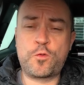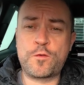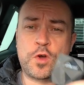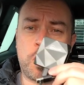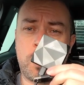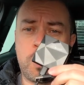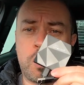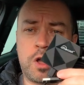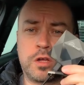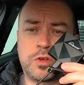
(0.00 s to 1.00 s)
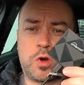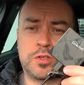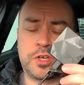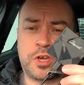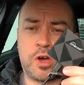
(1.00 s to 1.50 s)
We've got our
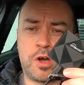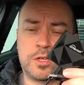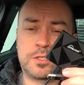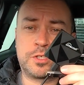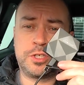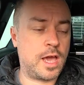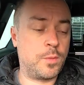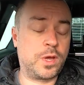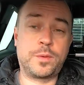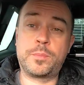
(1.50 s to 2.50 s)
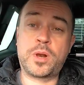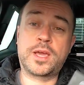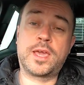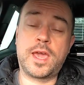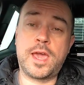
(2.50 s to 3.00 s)
Ottocast, and we're going to be
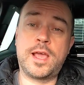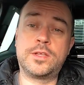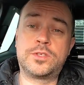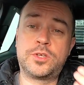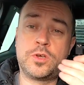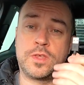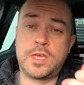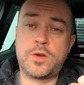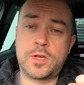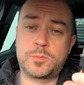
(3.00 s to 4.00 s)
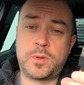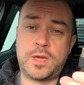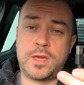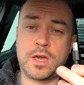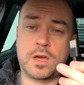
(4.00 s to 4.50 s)
plugging it into the
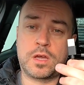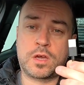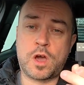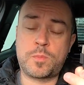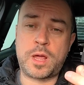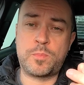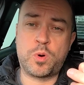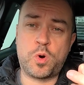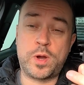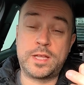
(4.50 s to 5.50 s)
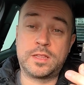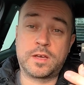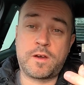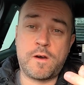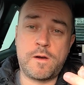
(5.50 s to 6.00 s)
USB CarPlay port in the
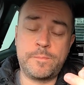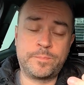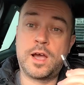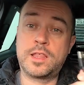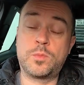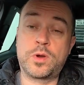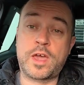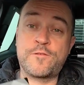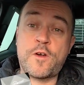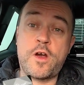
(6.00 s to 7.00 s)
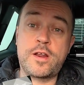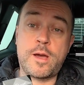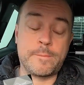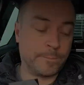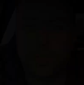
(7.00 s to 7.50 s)
car, and then we'll get fired up.